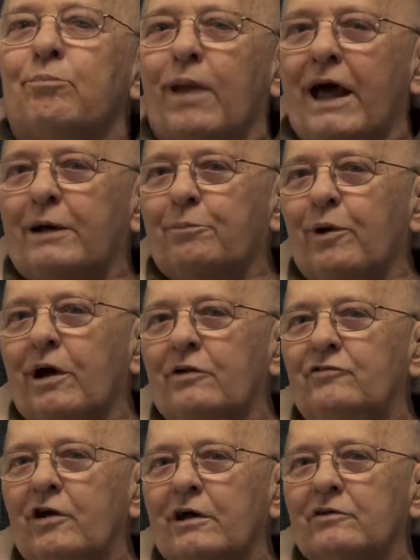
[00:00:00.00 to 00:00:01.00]
black
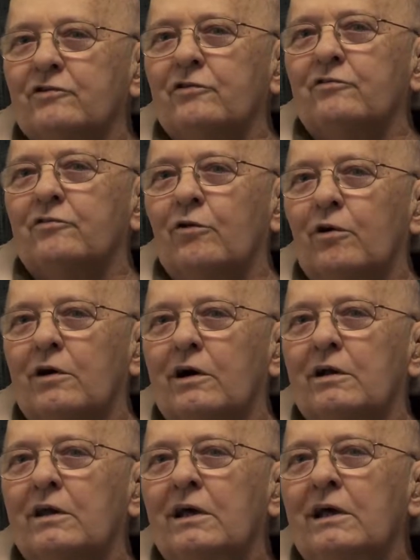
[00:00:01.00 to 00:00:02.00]
projects and so
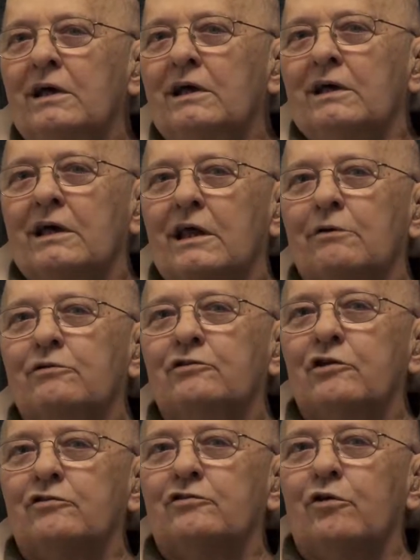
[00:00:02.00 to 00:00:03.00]
on. And he was
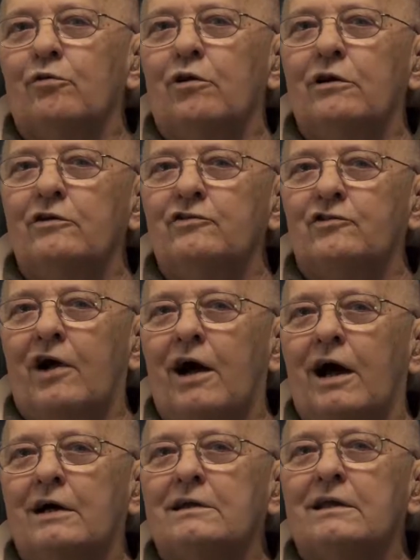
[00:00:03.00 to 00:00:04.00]
just totally
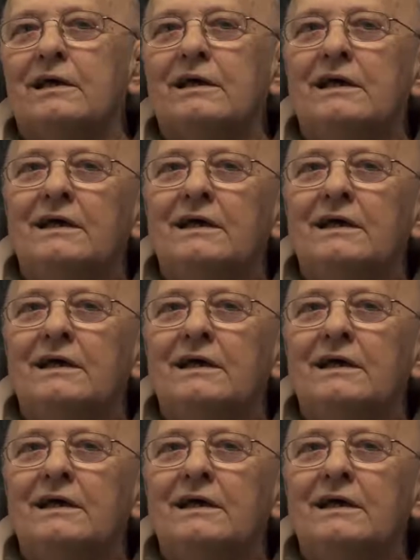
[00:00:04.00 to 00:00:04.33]
shocked.